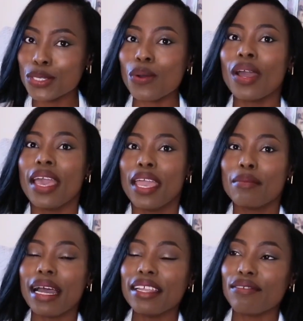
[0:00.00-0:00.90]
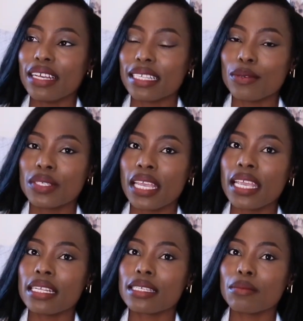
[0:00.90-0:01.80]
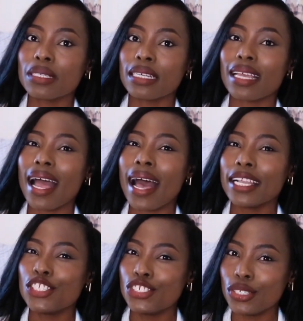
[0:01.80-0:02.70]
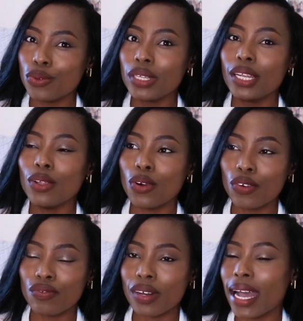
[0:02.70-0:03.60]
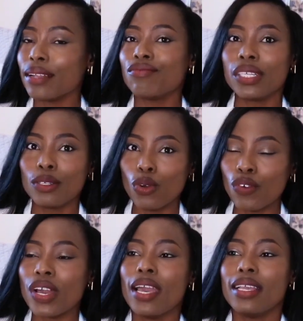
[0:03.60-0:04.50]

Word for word: so a ballet flat, I would say it's something that I genuinely love. I really love.